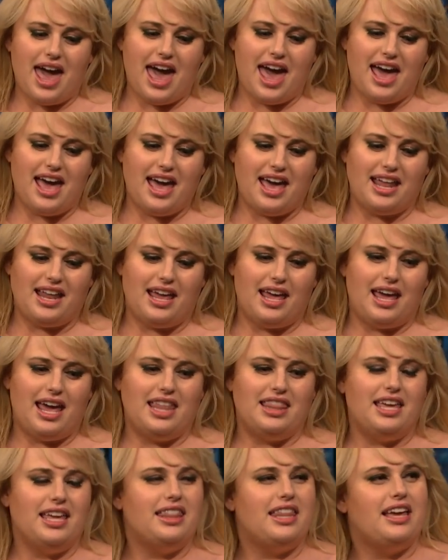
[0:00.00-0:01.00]

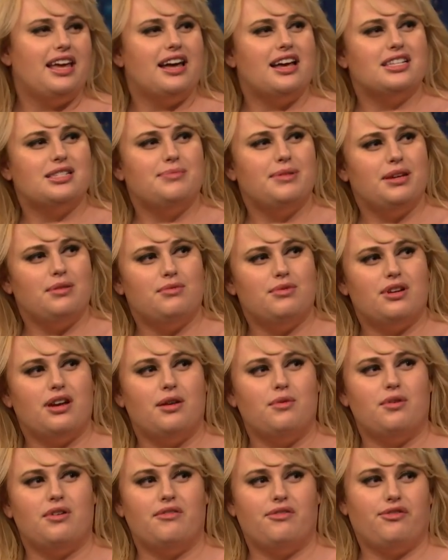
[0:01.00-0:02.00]
And then they asked me, would I
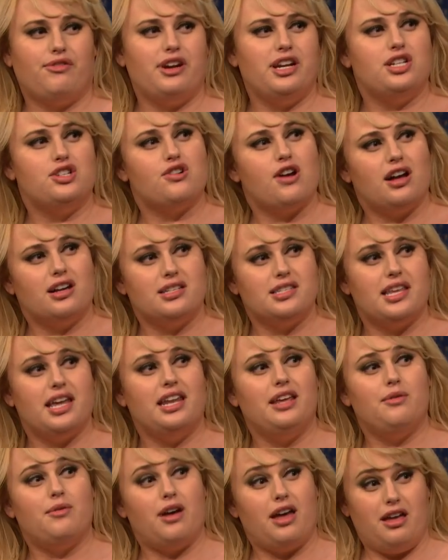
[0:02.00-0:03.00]
want free drugs
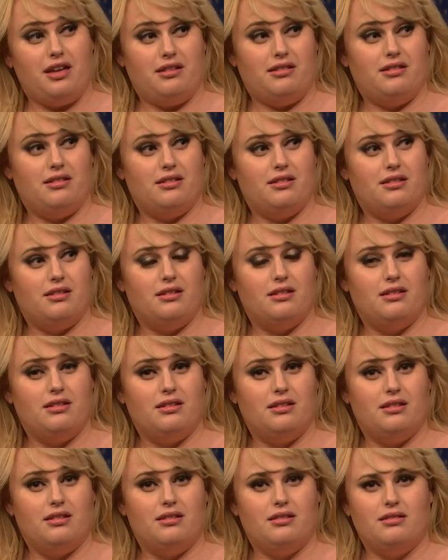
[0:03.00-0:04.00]
anyway? Oh,
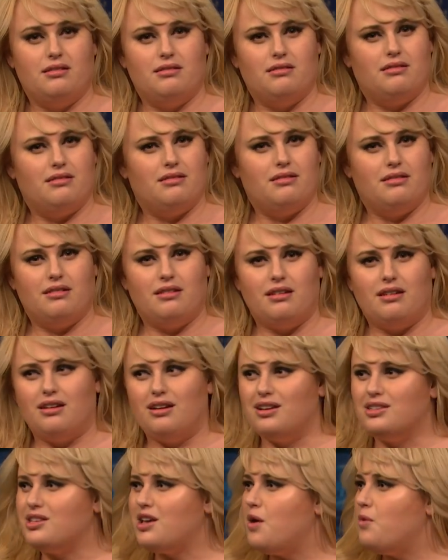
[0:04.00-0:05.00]
wow. I
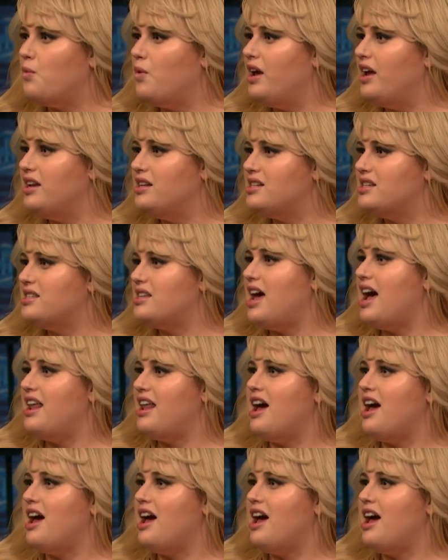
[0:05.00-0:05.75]
was like, when does that